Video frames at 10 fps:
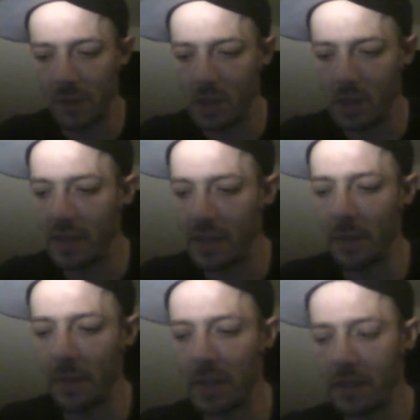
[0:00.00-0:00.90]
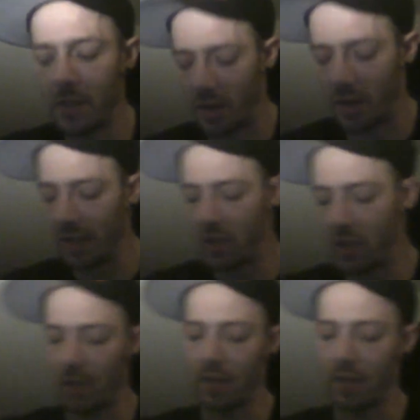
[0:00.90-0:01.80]
She sent me some
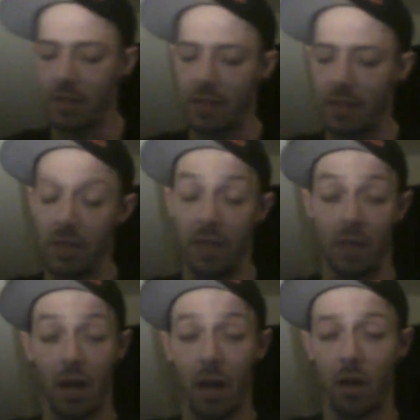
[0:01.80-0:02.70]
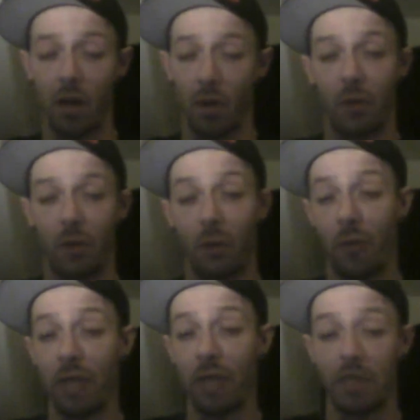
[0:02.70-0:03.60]
screenshots. It was either her or one of her
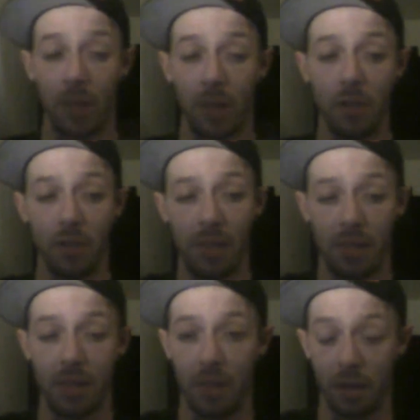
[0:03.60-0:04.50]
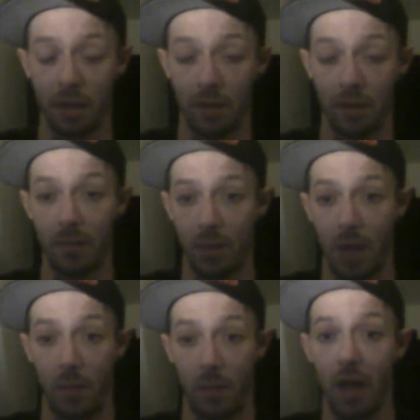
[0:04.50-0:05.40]
friends posing as a
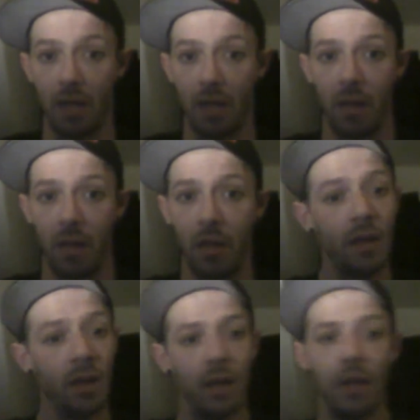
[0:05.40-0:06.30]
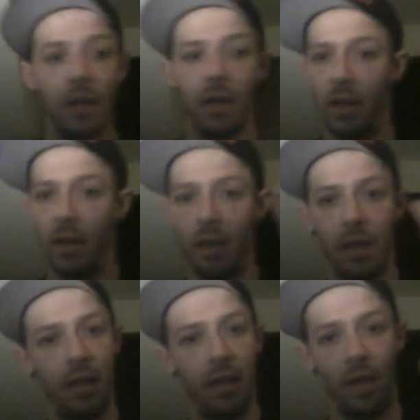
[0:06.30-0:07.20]
minor.
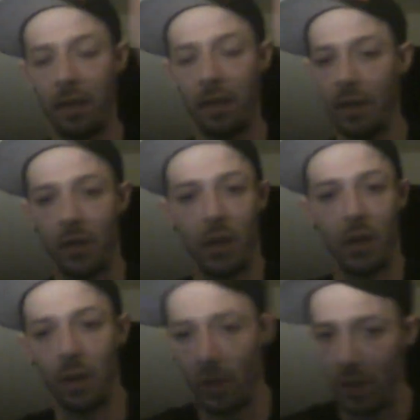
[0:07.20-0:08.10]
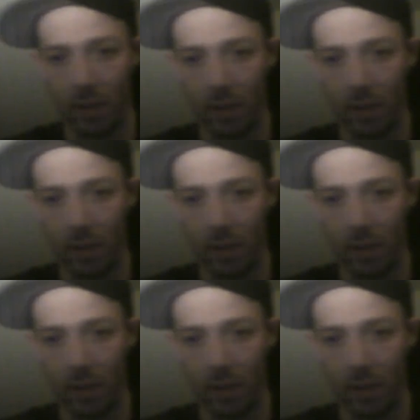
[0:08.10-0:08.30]
And dude,